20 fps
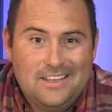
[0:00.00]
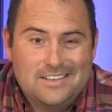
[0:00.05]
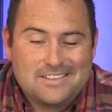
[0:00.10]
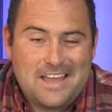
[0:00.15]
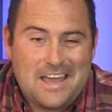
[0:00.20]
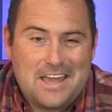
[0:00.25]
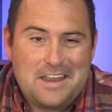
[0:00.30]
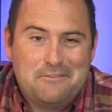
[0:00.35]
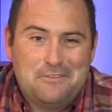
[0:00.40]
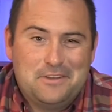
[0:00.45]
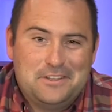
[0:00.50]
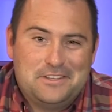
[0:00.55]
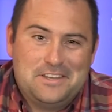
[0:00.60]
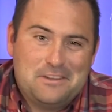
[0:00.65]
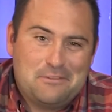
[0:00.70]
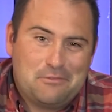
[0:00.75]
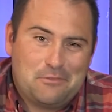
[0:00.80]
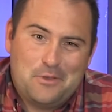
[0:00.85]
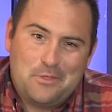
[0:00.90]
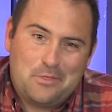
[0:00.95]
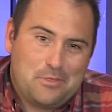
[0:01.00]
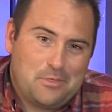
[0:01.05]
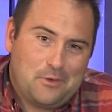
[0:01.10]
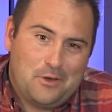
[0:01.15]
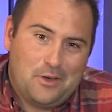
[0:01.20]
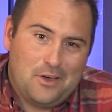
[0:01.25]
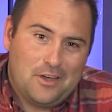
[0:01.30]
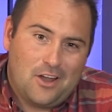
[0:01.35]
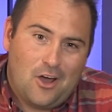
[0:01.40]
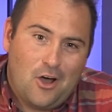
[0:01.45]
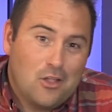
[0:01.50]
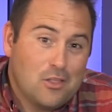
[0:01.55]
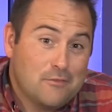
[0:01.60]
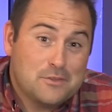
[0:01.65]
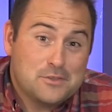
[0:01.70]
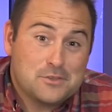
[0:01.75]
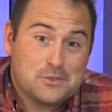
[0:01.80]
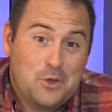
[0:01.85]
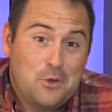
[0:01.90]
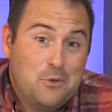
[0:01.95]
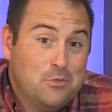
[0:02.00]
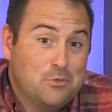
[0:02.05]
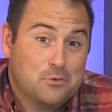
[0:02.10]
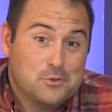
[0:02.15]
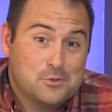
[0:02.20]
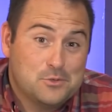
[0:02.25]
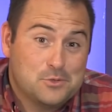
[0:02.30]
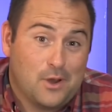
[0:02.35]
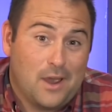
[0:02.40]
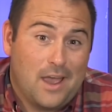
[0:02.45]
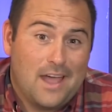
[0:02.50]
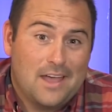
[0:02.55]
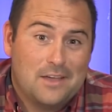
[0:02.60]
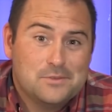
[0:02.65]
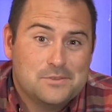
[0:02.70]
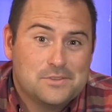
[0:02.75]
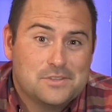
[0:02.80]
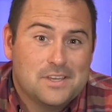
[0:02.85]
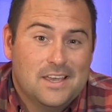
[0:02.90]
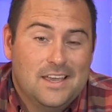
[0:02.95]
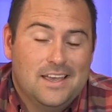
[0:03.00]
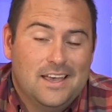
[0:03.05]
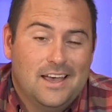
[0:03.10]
It's kind of a different thought. All of us go through trials.